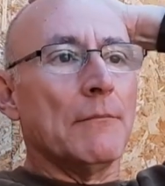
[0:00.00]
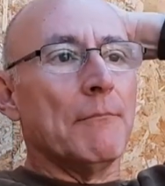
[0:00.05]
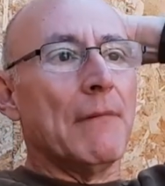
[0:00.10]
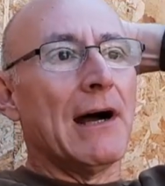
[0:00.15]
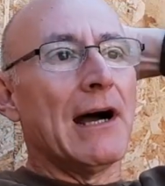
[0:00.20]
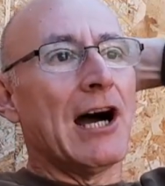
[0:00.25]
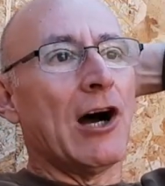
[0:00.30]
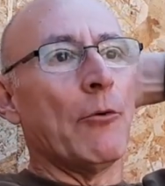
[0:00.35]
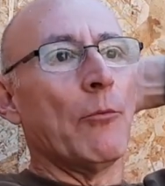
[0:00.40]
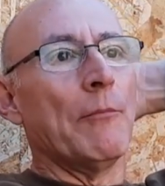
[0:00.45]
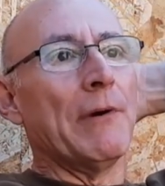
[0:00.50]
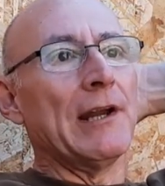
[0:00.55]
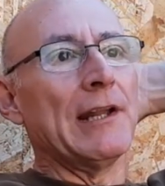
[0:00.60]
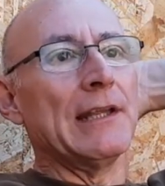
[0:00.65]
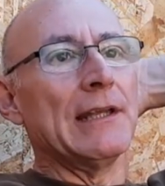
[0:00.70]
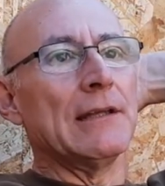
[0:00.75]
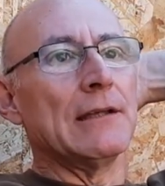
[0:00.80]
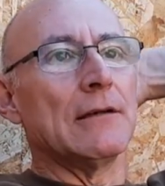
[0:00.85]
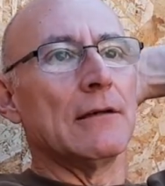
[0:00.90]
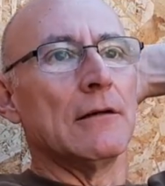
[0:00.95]
how
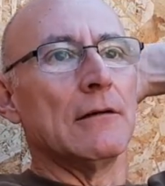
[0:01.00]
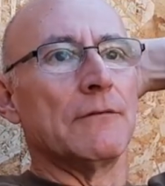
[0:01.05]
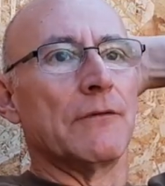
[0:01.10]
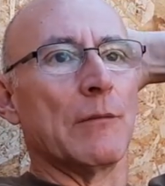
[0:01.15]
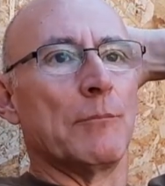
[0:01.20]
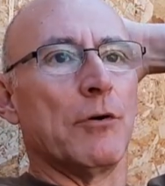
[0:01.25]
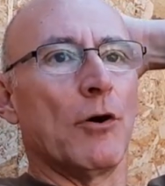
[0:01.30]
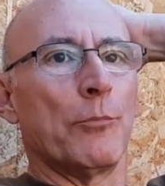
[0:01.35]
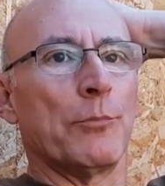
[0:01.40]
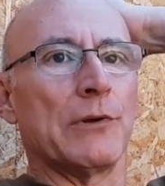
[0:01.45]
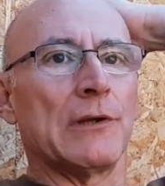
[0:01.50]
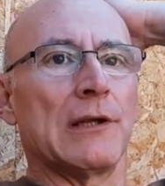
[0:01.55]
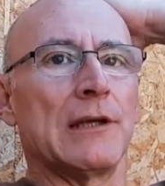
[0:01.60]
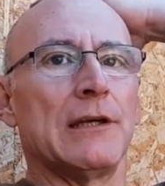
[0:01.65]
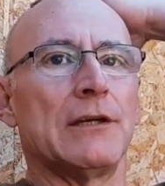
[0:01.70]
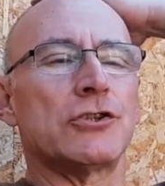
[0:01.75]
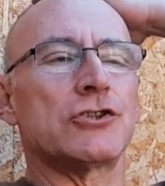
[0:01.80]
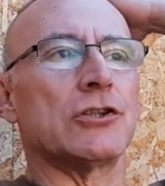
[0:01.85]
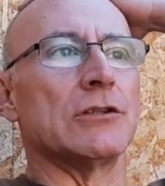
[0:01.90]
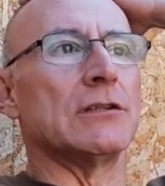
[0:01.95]
many of the
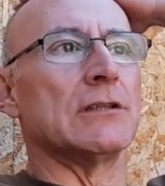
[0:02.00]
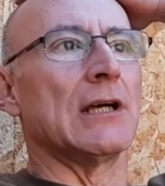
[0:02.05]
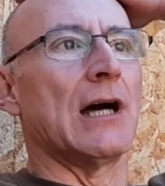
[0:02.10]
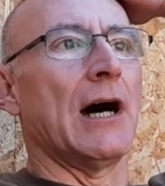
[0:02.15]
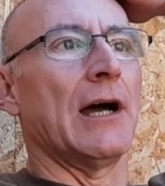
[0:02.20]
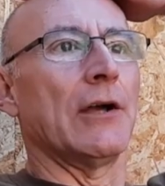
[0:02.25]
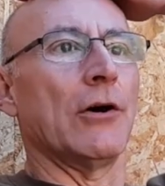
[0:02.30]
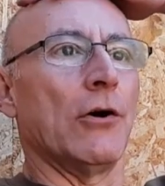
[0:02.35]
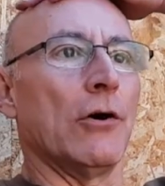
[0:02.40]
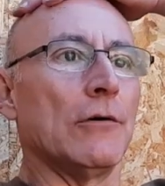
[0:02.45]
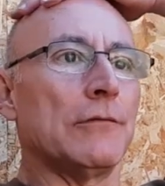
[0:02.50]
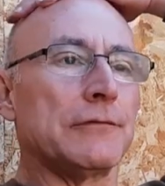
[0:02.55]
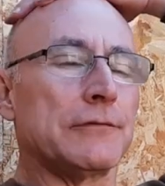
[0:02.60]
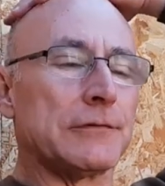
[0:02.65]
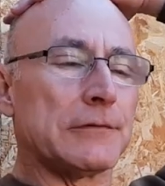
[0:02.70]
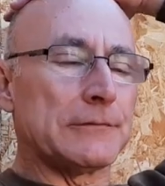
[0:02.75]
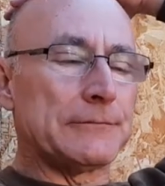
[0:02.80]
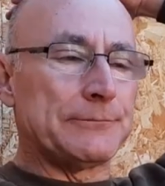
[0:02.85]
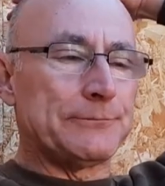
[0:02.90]
population die off.